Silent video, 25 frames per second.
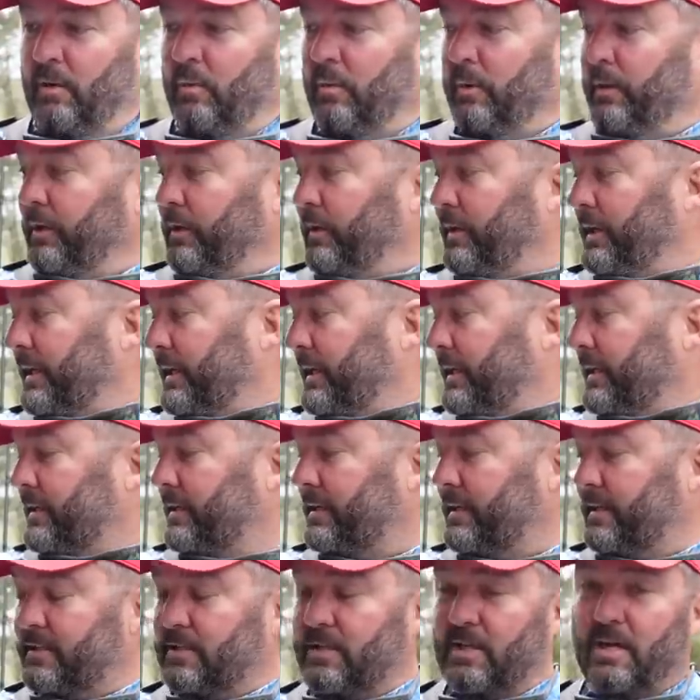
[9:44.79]
when you get
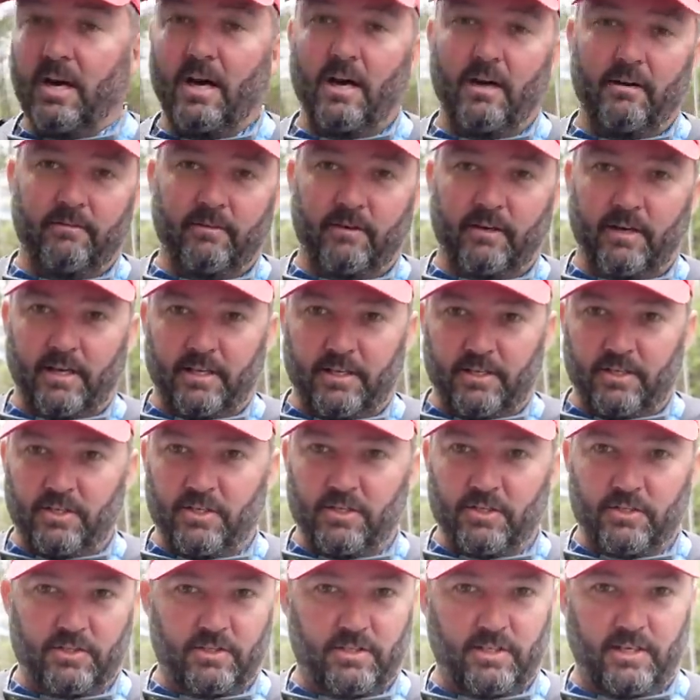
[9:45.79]
into this cover and you
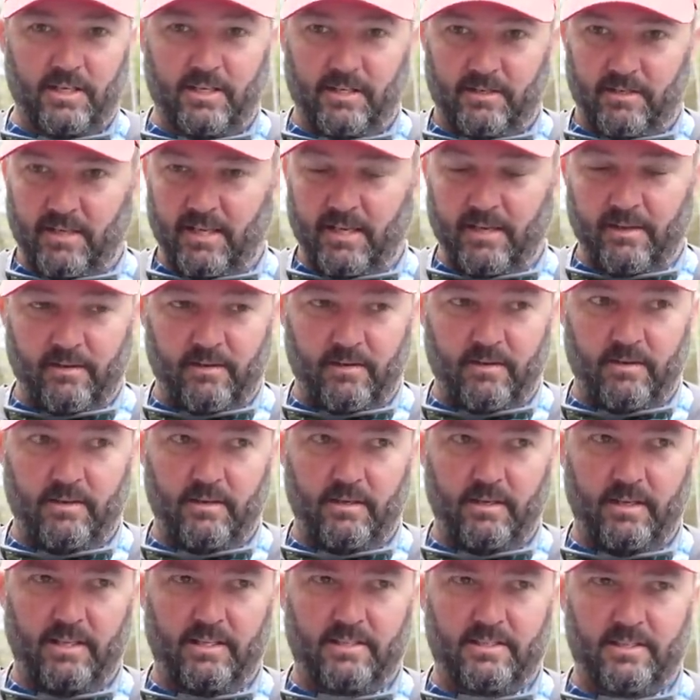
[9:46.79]
just, it, it,
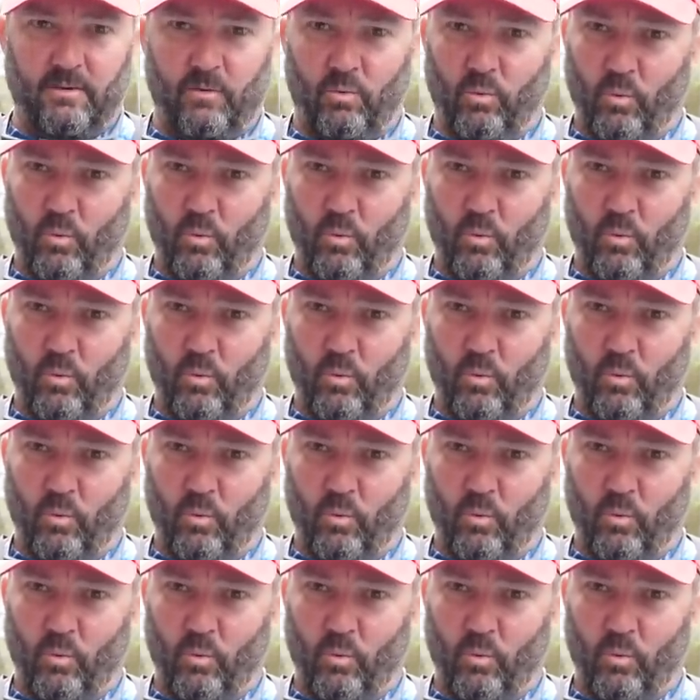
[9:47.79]
it's a